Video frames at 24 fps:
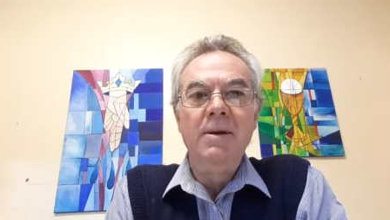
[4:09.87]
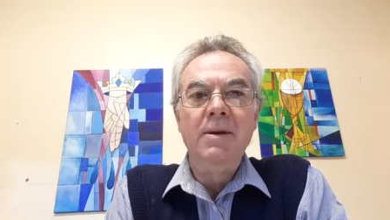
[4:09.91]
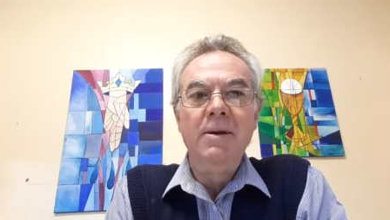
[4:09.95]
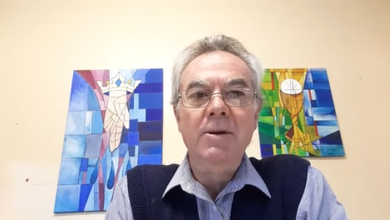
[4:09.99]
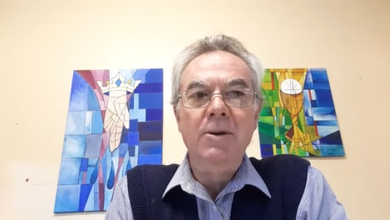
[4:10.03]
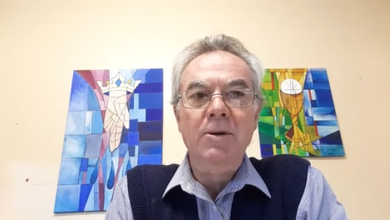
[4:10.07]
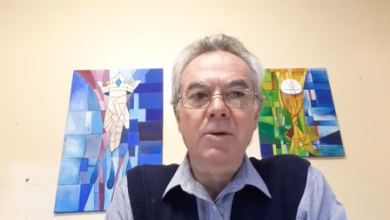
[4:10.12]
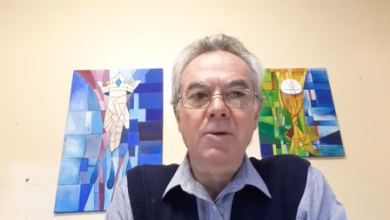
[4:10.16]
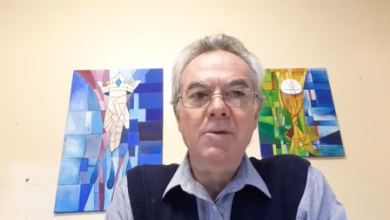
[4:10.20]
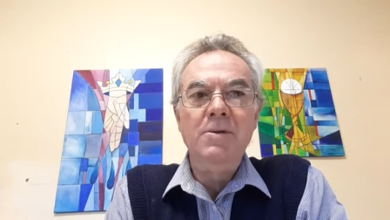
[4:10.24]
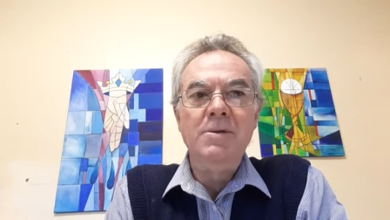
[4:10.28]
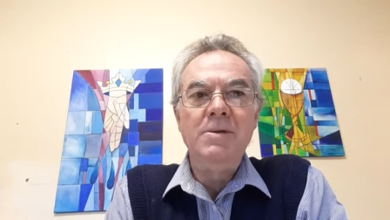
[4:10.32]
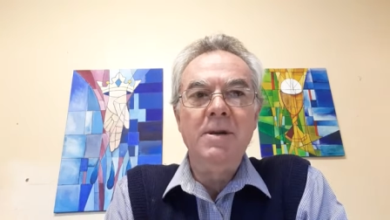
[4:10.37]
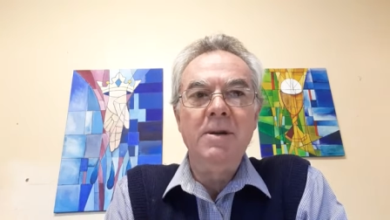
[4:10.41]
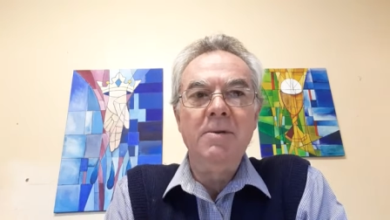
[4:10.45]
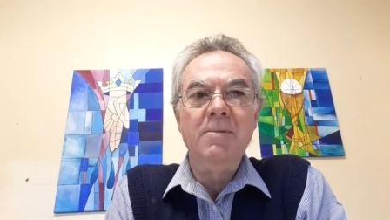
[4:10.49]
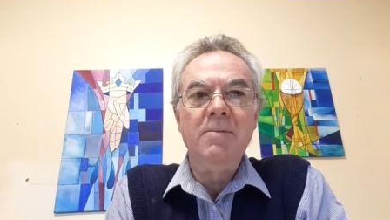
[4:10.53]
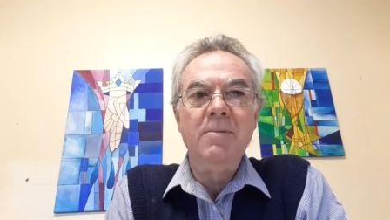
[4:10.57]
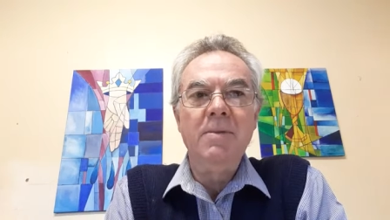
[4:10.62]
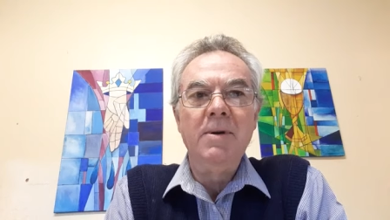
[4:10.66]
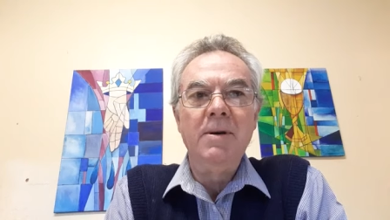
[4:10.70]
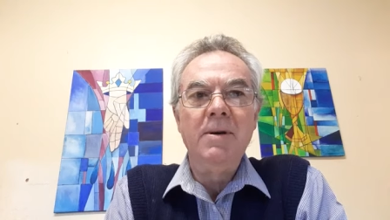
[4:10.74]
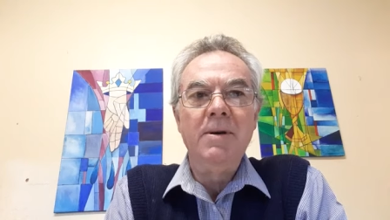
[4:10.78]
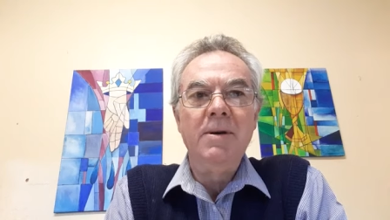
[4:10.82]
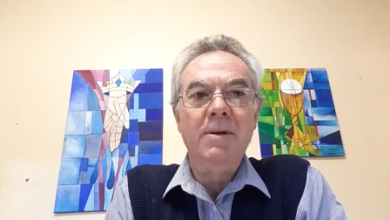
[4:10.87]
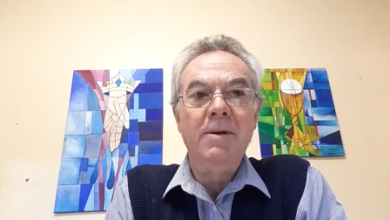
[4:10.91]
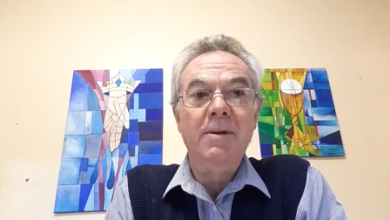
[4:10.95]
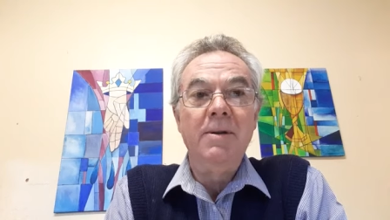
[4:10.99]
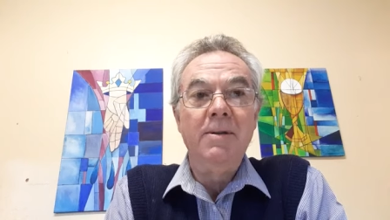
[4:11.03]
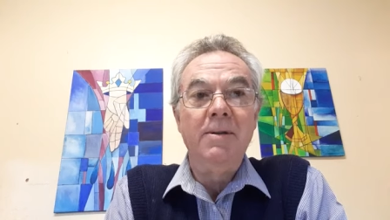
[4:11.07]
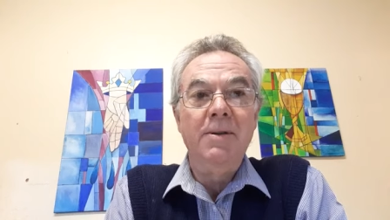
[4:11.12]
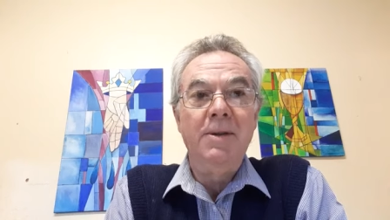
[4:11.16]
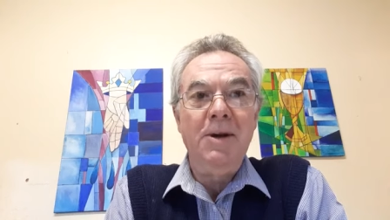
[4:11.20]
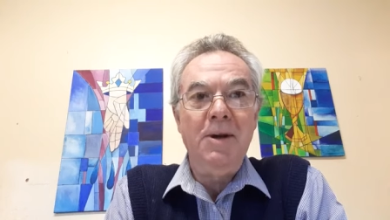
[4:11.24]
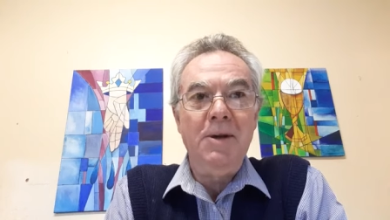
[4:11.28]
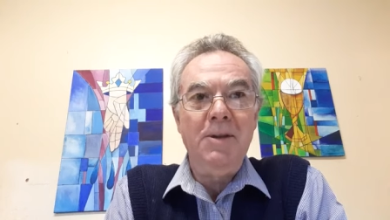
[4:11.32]
Use them.
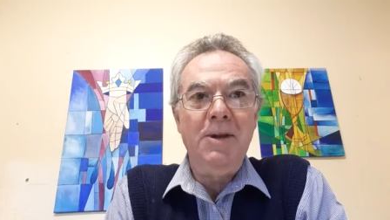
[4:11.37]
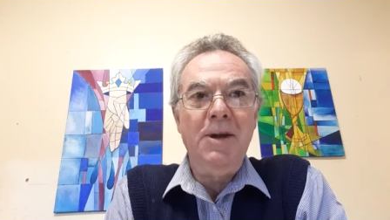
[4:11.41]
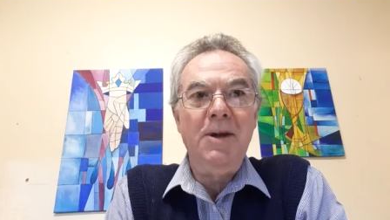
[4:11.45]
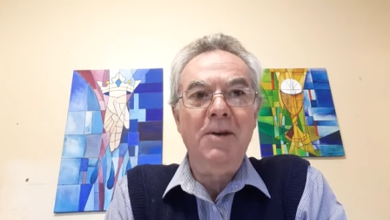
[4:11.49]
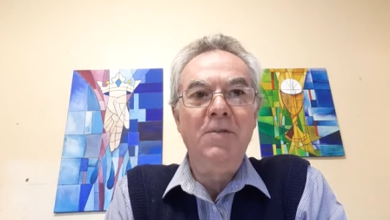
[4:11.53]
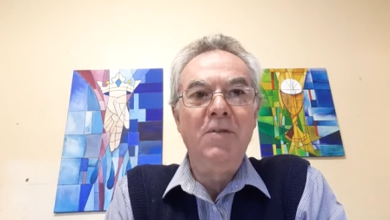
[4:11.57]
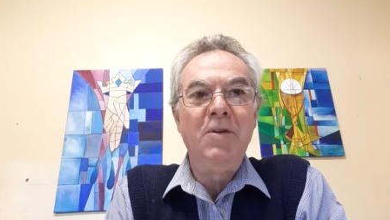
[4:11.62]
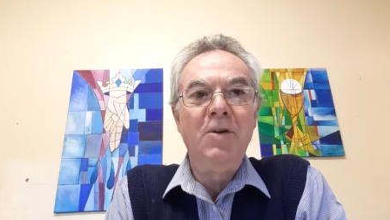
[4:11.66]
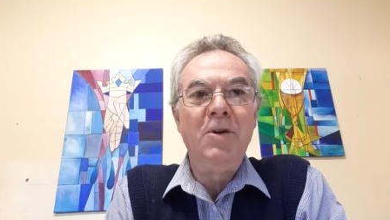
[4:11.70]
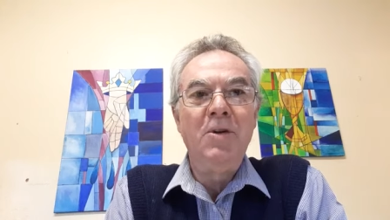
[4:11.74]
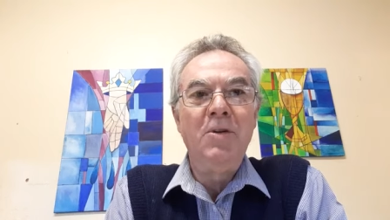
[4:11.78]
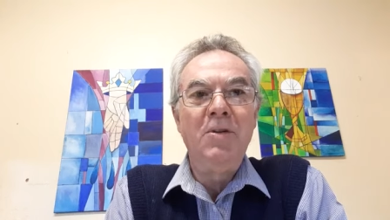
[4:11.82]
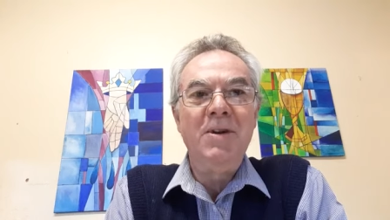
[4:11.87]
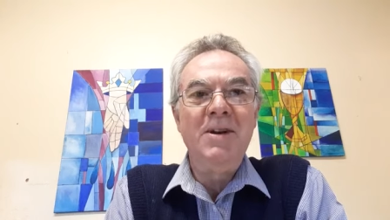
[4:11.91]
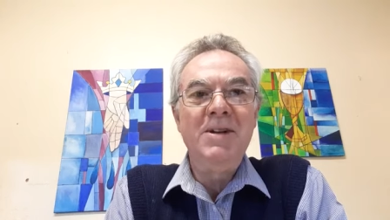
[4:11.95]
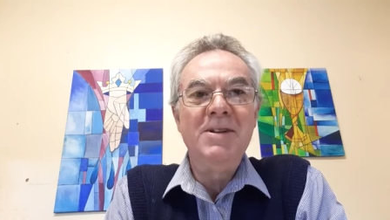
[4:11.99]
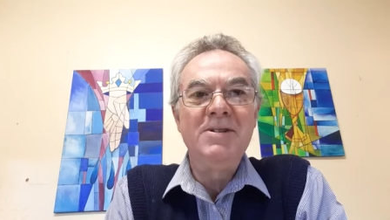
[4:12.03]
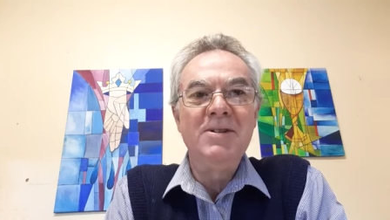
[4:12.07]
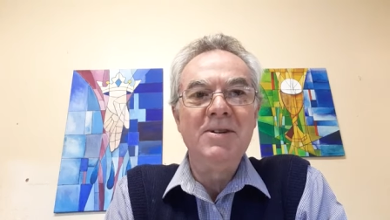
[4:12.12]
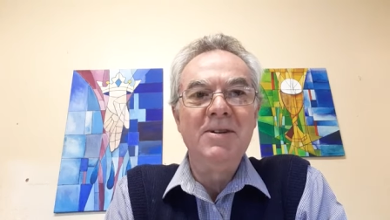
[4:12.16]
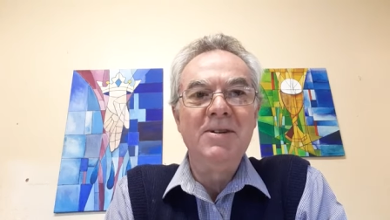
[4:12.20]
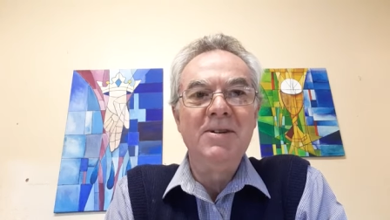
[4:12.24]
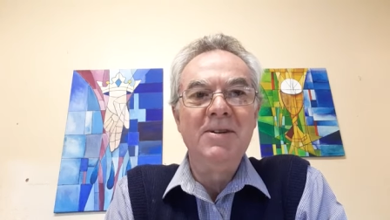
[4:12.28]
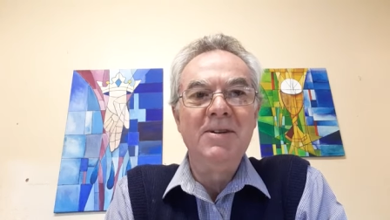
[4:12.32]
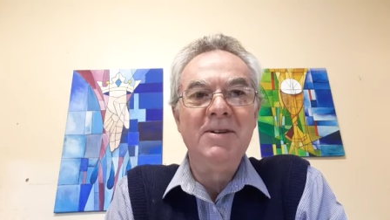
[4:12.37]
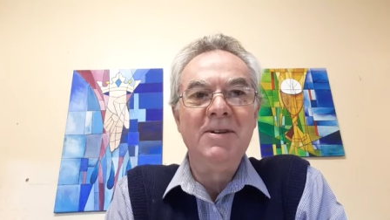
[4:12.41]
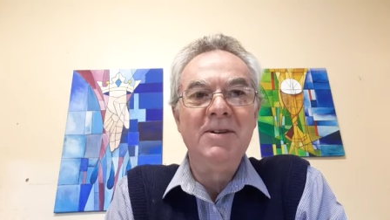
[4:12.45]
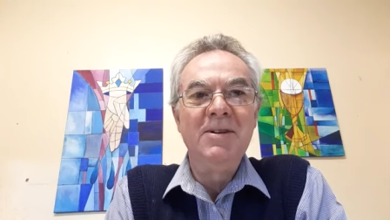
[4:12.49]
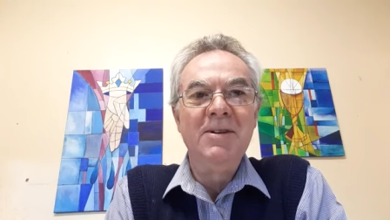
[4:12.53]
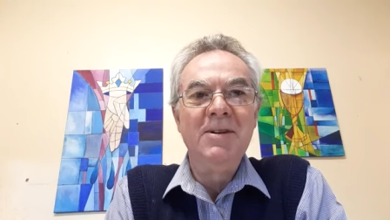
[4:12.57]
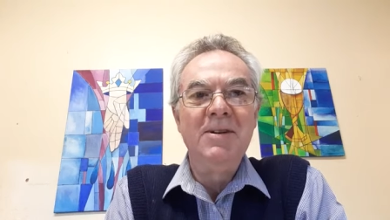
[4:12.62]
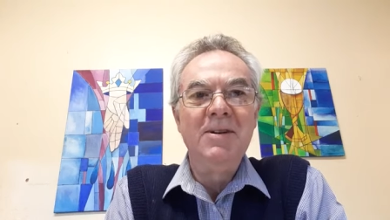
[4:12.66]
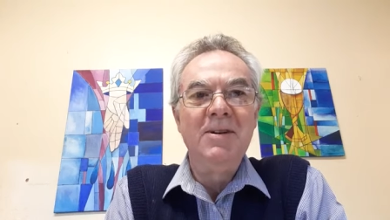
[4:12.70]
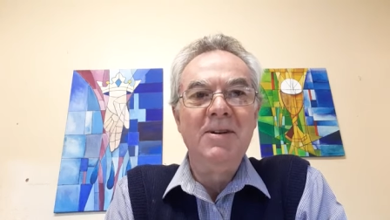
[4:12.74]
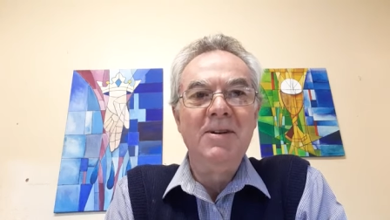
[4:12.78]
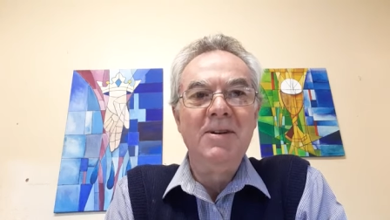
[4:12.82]
They are there for a reason.
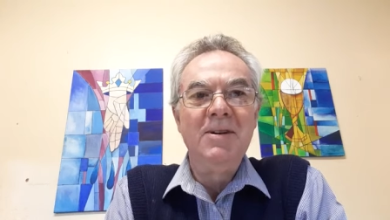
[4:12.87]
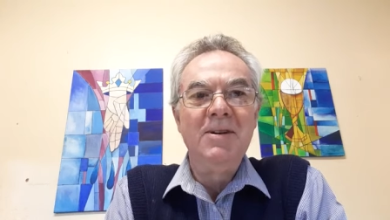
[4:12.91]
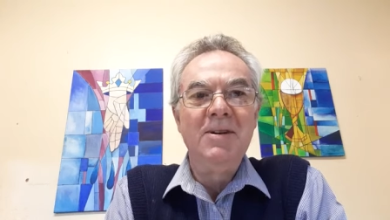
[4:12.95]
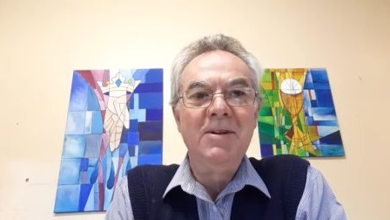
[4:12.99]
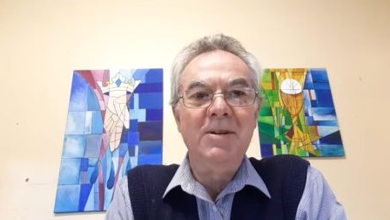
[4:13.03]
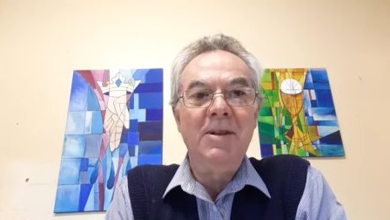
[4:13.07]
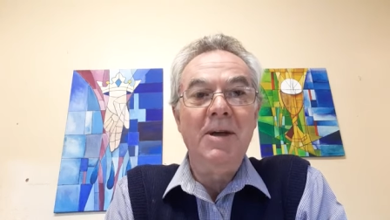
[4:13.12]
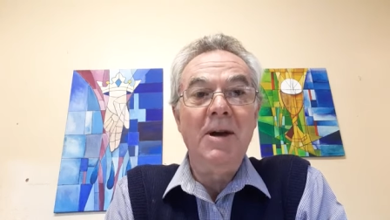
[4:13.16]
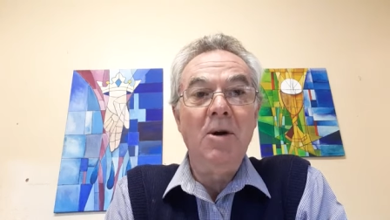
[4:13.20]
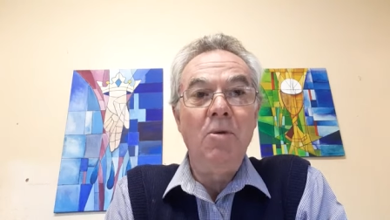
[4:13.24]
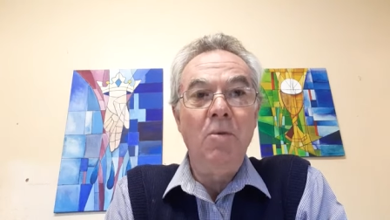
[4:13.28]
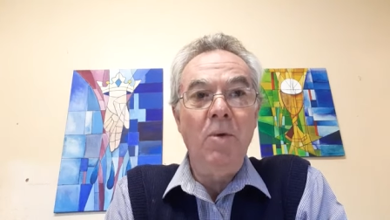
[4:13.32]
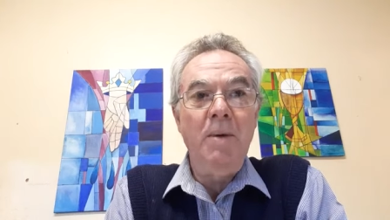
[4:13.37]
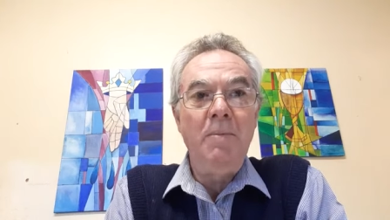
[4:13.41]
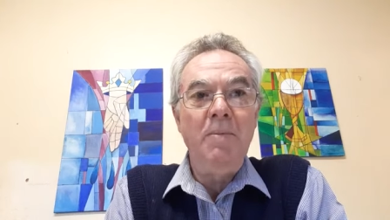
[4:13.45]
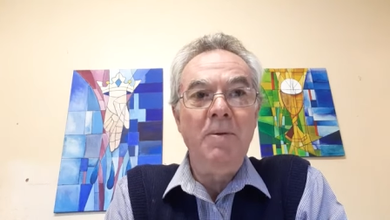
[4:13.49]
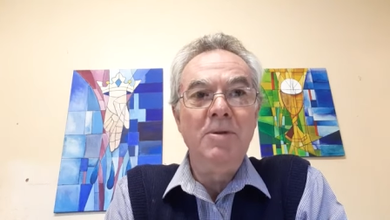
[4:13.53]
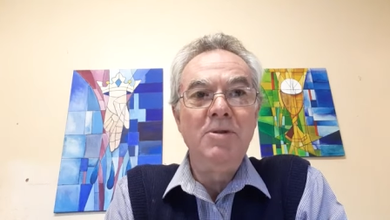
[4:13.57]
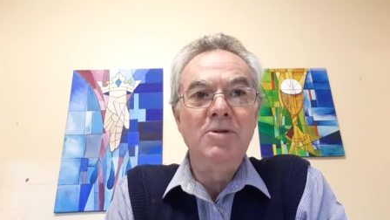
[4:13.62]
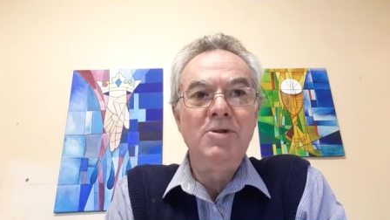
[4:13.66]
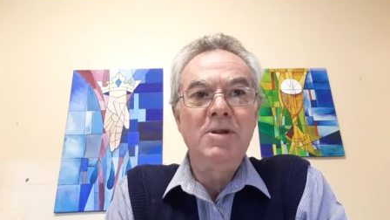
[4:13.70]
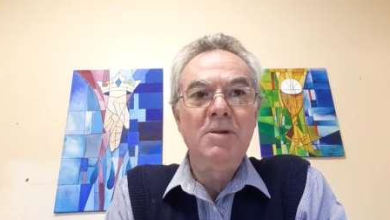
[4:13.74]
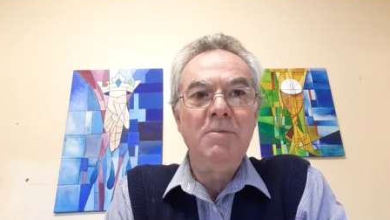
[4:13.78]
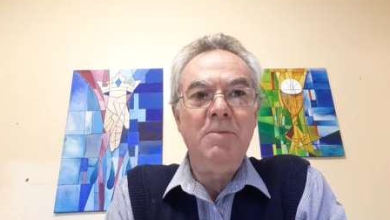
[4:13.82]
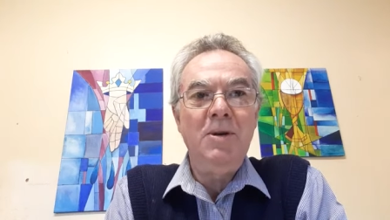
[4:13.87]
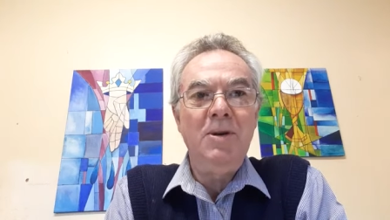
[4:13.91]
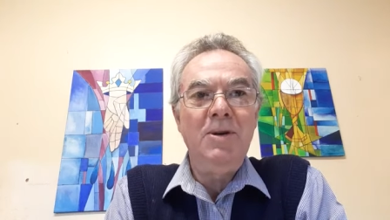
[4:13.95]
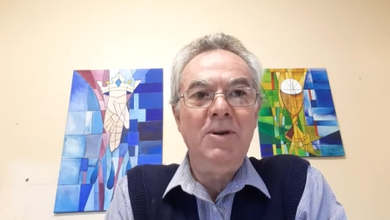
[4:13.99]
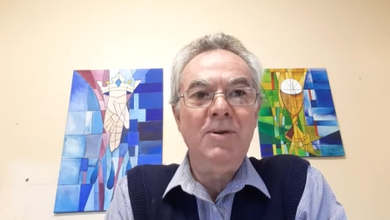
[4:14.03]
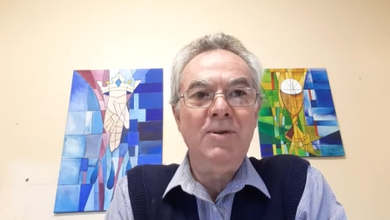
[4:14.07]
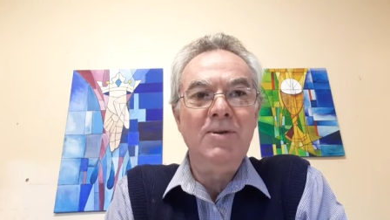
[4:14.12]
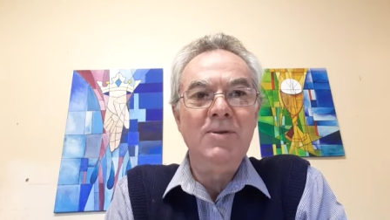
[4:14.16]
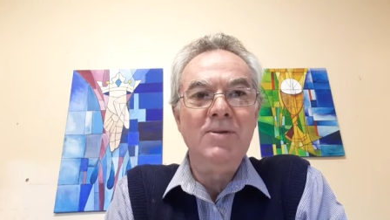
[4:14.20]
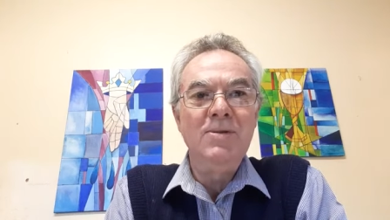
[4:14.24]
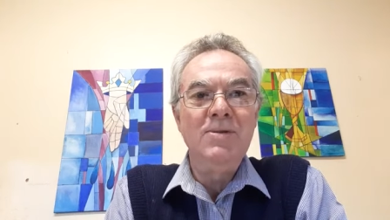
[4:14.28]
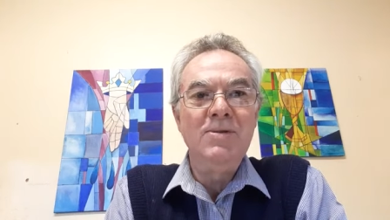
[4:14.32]
They are weapons to be
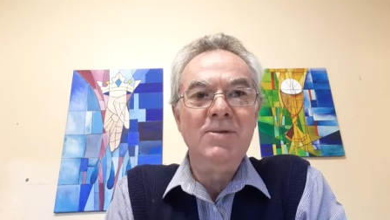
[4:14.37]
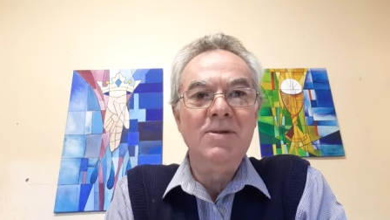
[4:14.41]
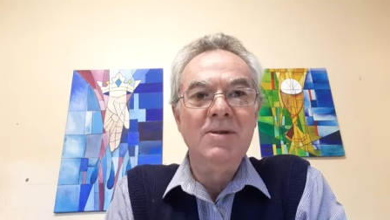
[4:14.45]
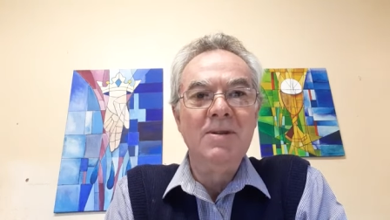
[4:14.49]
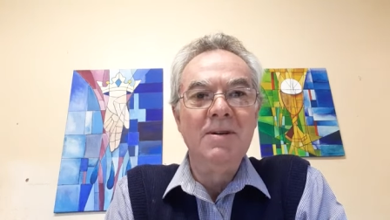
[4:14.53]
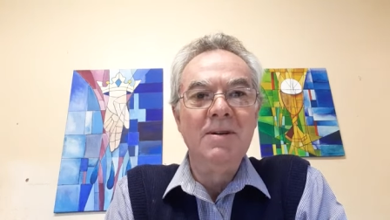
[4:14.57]
used.